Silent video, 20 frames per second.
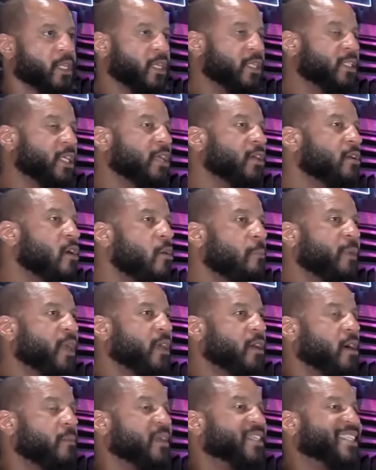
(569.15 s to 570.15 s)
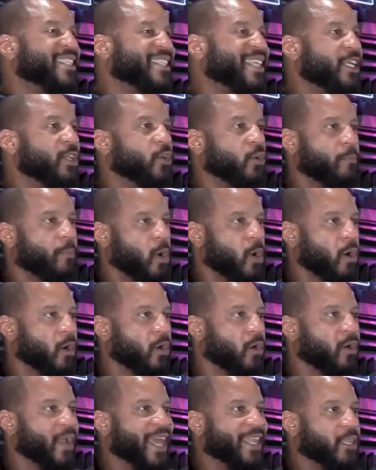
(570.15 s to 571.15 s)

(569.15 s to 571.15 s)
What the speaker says: You see, you don't become a senior partner